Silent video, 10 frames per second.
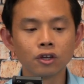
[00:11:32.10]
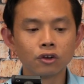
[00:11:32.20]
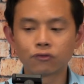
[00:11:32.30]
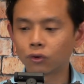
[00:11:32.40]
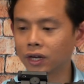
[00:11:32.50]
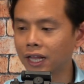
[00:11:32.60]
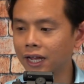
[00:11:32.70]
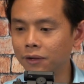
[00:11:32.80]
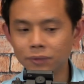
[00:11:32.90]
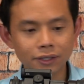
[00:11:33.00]
For
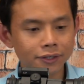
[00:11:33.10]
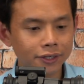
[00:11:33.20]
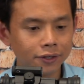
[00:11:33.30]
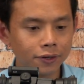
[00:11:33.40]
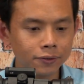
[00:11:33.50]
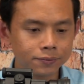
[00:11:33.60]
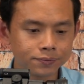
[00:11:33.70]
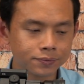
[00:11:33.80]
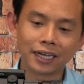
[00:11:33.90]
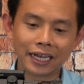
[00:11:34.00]
reliability though,
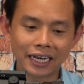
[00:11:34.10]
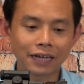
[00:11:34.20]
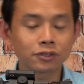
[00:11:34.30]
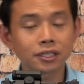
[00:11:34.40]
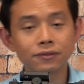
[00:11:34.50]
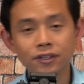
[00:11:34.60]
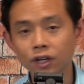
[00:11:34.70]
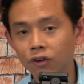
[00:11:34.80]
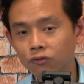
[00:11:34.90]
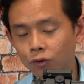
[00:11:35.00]
I'd have to give it
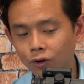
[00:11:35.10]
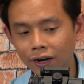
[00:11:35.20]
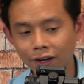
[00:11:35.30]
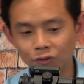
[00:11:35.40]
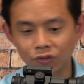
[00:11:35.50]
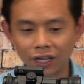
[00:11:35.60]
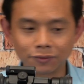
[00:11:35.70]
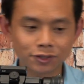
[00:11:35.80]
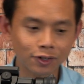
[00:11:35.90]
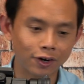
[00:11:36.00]
a 4 out of 5
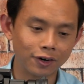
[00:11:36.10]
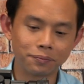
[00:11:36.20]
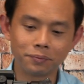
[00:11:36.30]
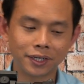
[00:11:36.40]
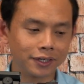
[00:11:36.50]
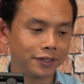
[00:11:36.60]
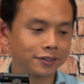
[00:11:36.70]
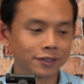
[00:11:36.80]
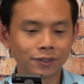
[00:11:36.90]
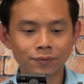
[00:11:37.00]
star
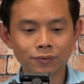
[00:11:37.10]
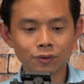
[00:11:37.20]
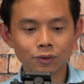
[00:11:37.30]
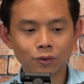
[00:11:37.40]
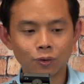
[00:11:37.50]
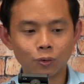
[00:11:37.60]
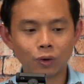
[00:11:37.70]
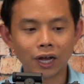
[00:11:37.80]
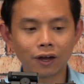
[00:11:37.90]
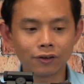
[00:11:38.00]
because
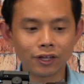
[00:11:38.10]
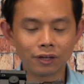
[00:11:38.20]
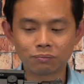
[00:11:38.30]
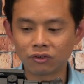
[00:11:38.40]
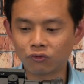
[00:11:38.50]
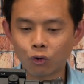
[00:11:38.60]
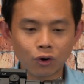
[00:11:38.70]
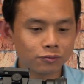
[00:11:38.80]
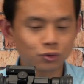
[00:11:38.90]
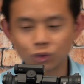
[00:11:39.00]
while it
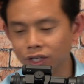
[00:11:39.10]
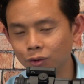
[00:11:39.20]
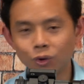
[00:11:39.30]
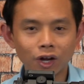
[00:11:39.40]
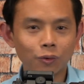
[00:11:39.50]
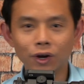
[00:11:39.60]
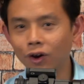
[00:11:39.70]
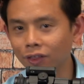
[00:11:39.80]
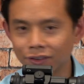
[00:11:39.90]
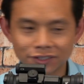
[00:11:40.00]
performs really well with
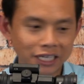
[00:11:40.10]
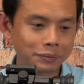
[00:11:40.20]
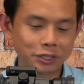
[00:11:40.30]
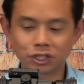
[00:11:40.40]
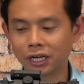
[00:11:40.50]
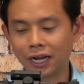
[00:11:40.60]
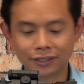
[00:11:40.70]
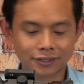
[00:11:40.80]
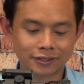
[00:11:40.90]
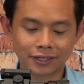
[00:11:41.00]
all the other types of
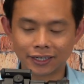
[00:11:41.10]
shots,